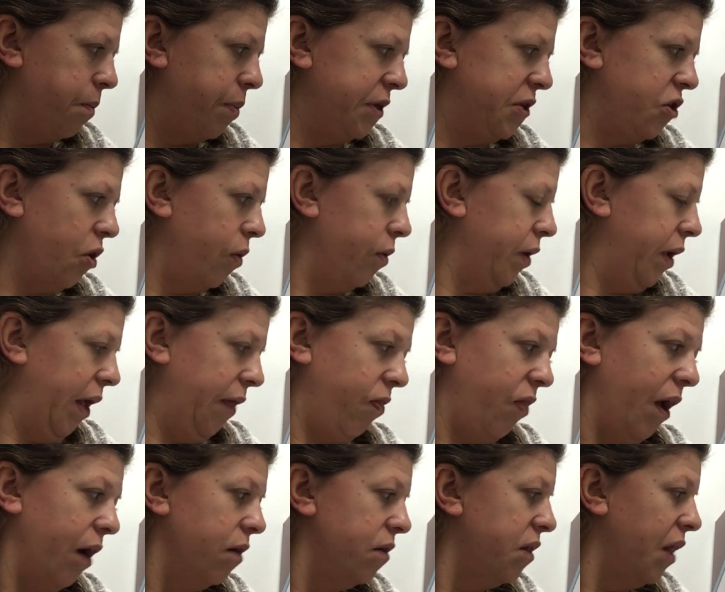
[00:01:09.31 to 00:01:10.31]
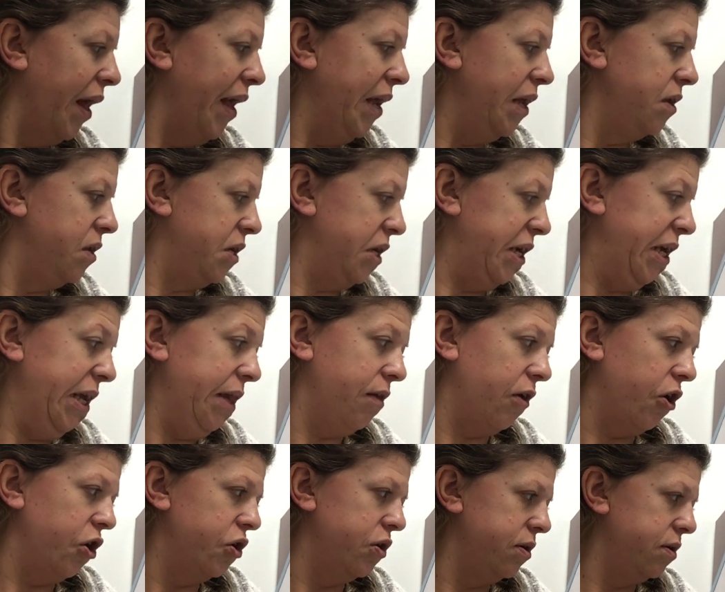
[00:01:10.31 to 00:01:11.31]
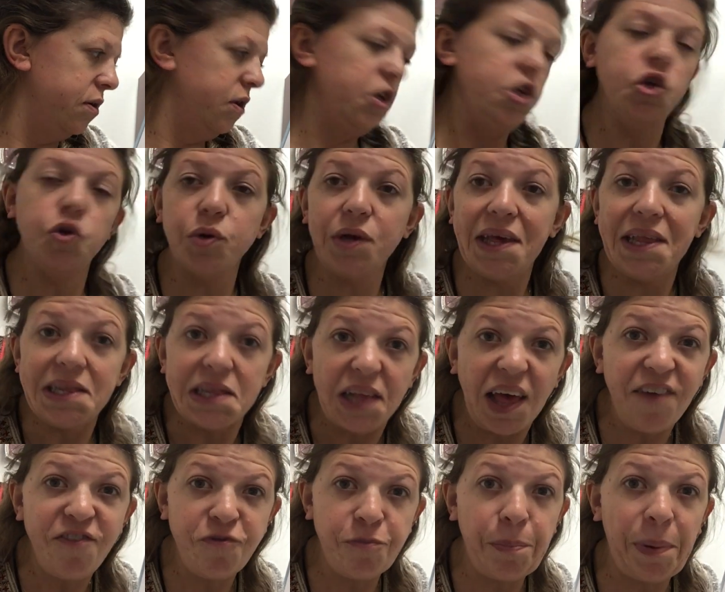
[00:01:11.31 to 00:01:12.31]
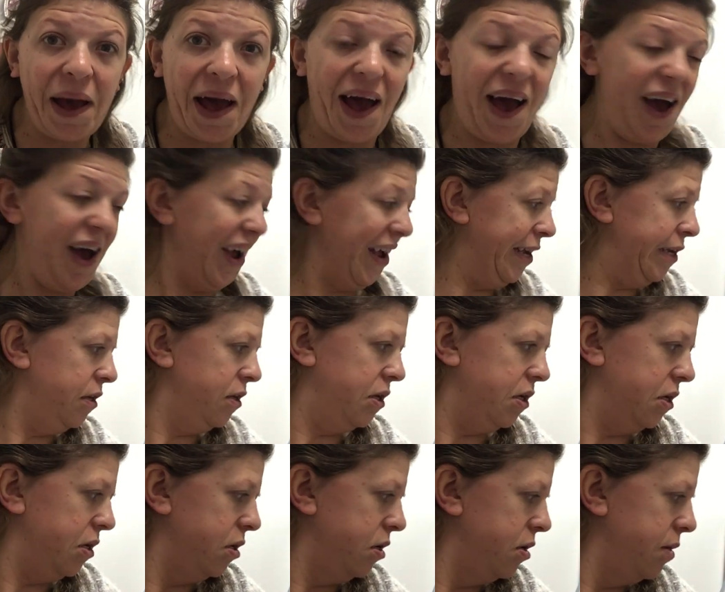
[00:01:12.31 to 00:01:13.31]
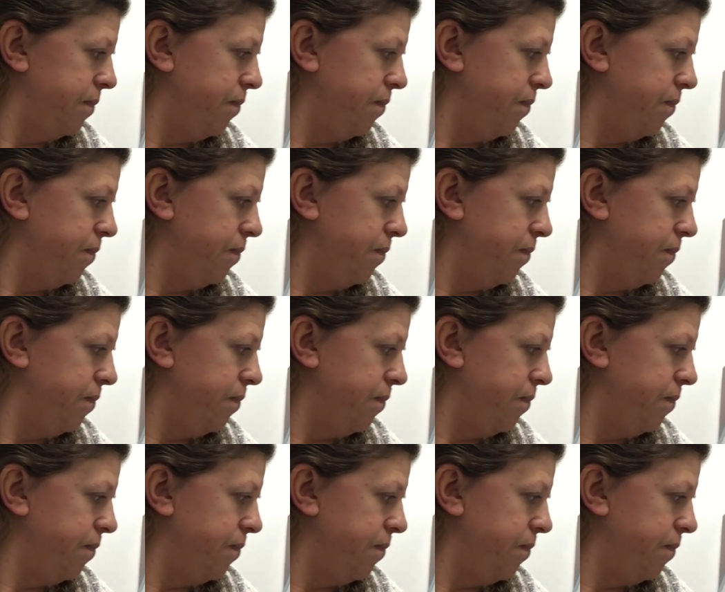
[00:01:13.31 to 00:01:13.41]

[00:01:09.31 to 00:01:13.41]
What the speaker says: "But don't get there late either. You'll get left behind."